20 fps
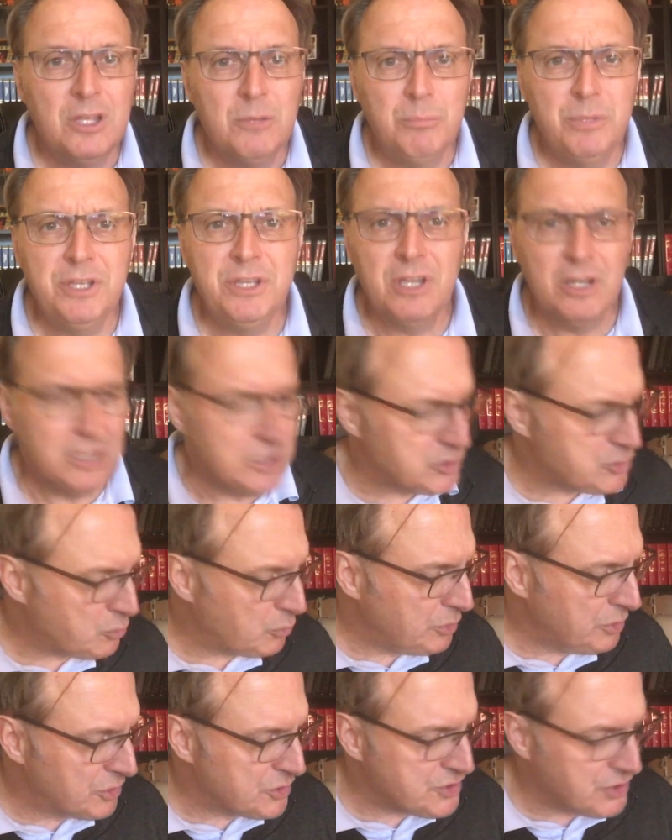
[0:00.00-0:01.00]
because
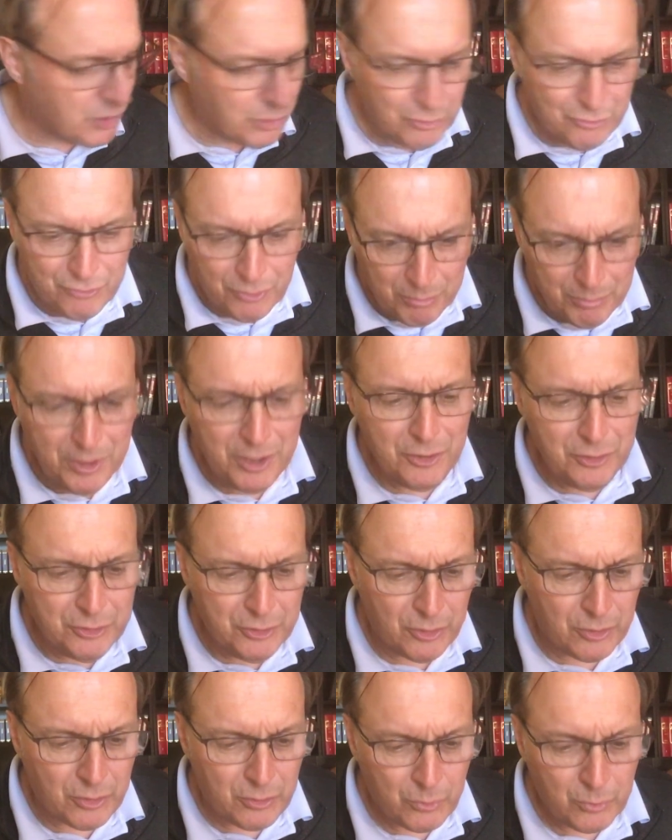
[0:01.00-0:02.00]
we are so
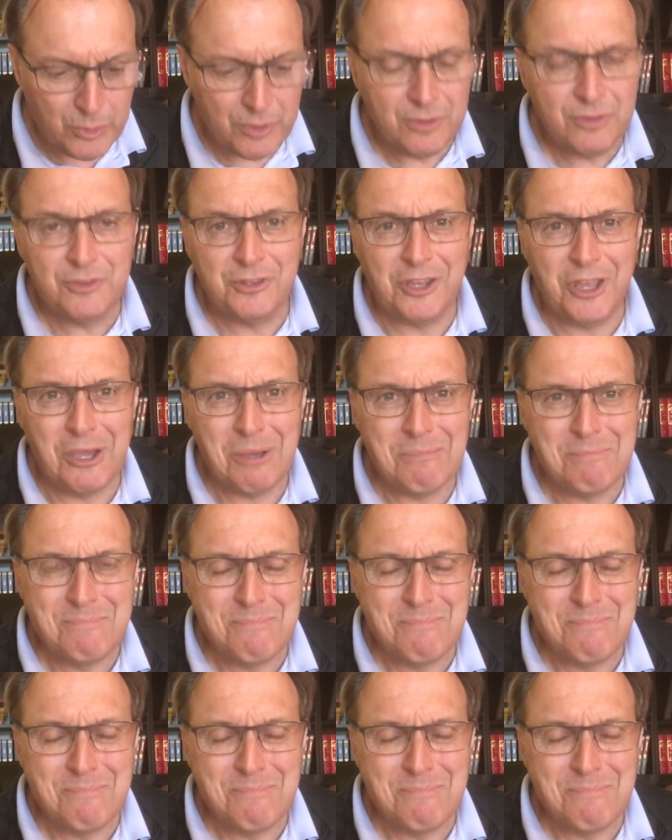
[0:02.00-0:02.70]
familiar with them.